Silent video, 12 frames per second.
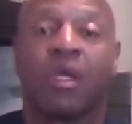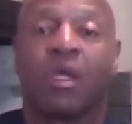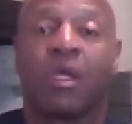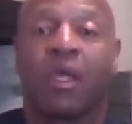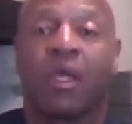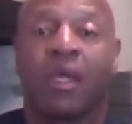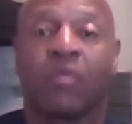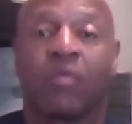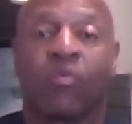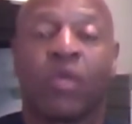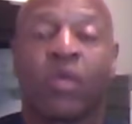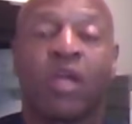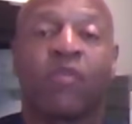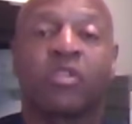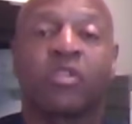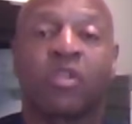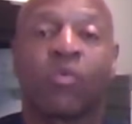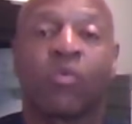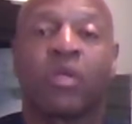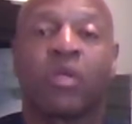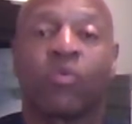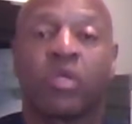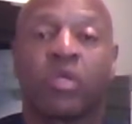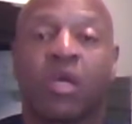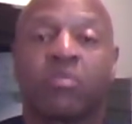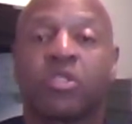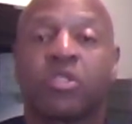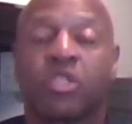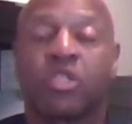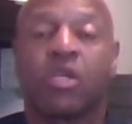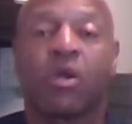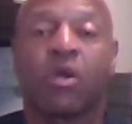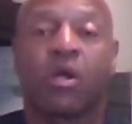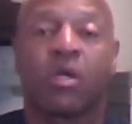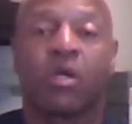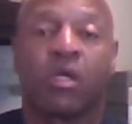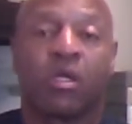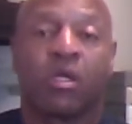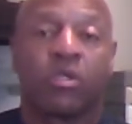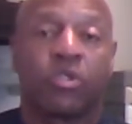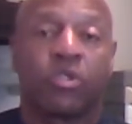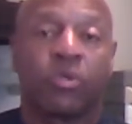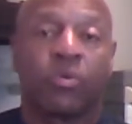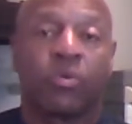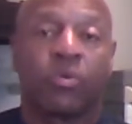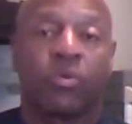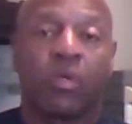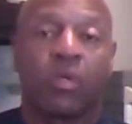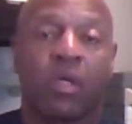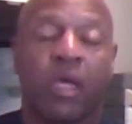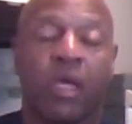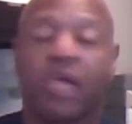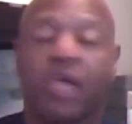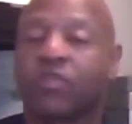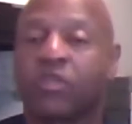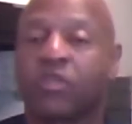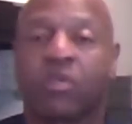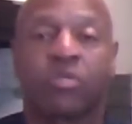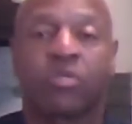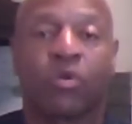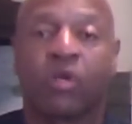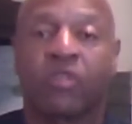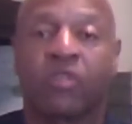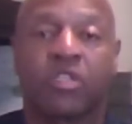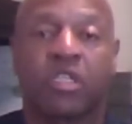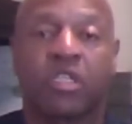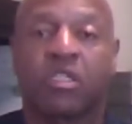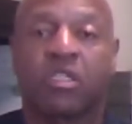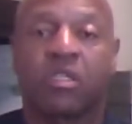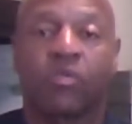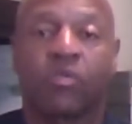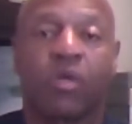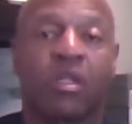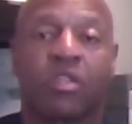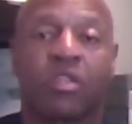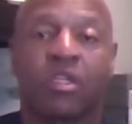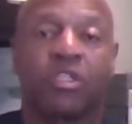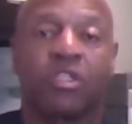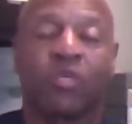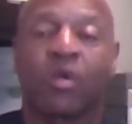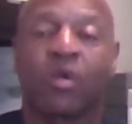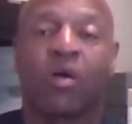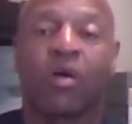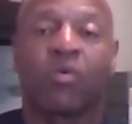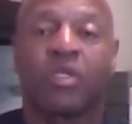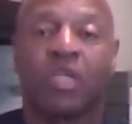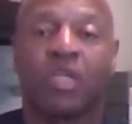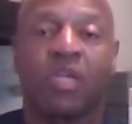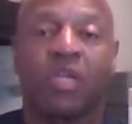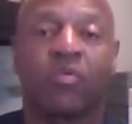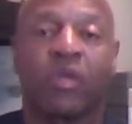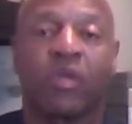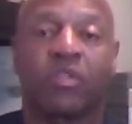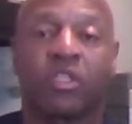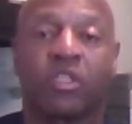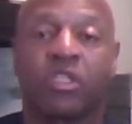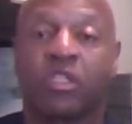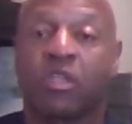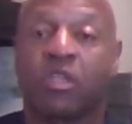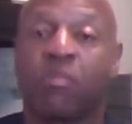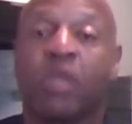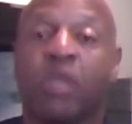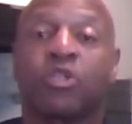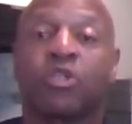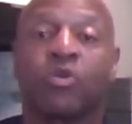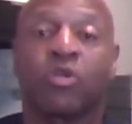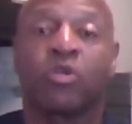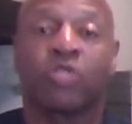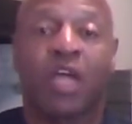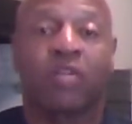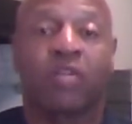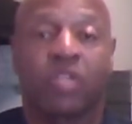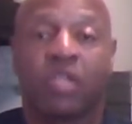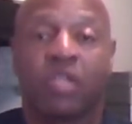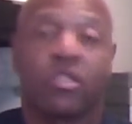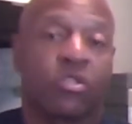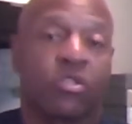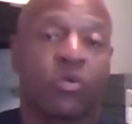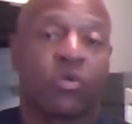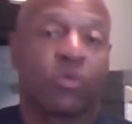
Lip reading: And whenever someone would come to see her to ask for some sort of assistance, one of the things she would always end with, she says, now make sure your child stays in school.